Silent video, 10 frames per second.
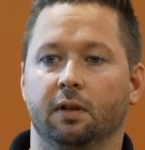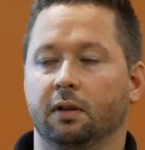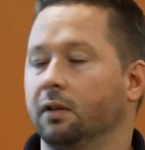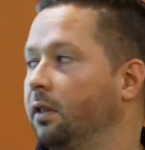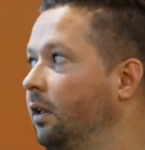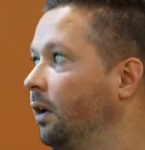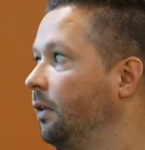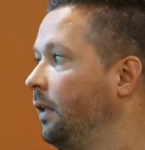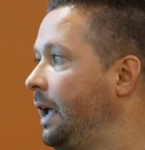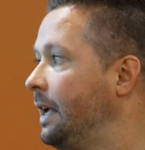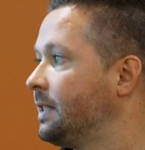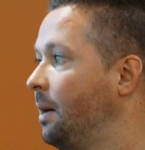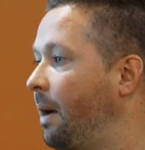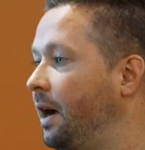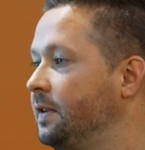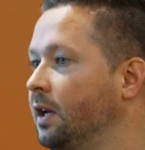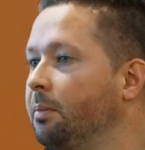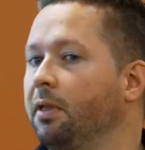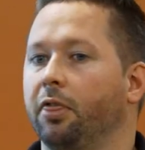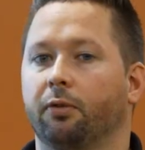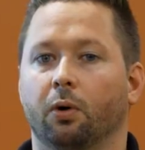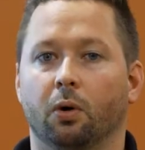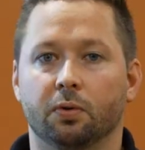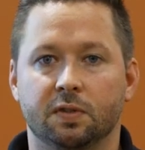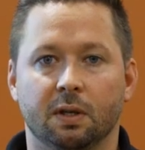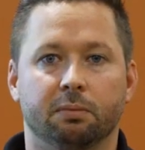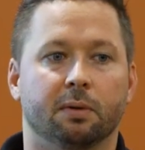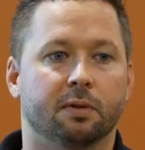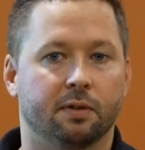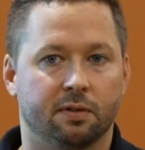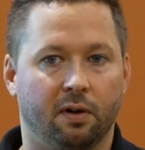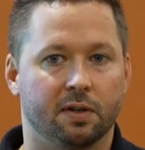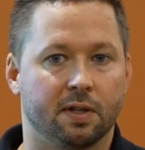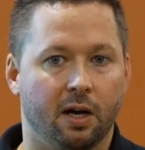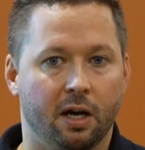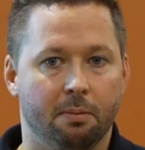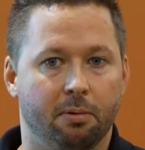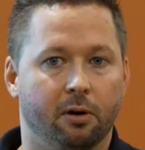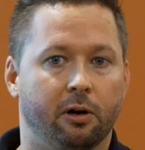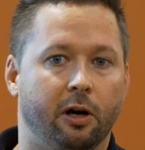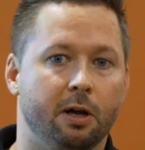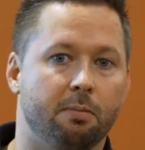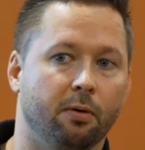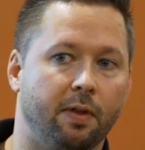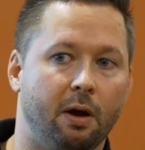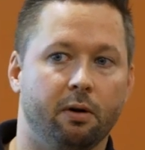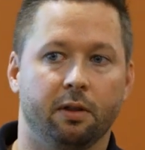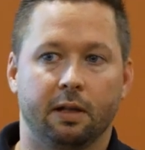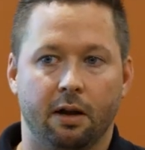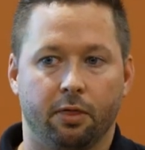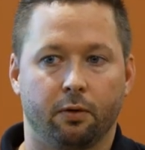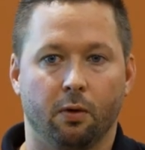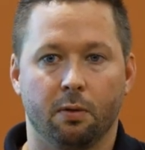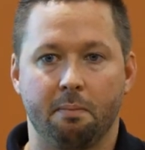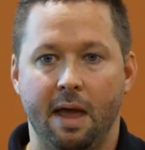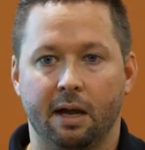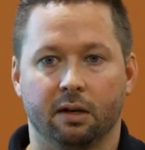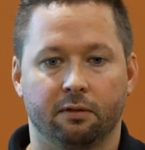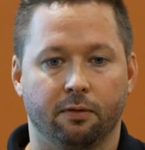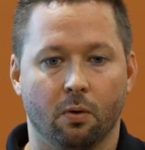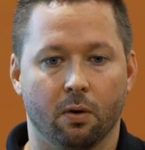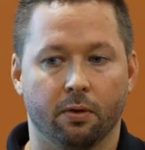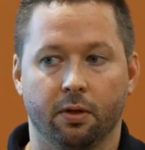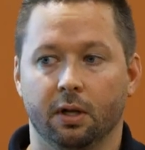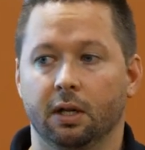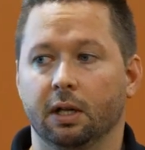the antibodies up, and throw symptoms as far as a hyper or hypothyroid, kind of throw them back and forth.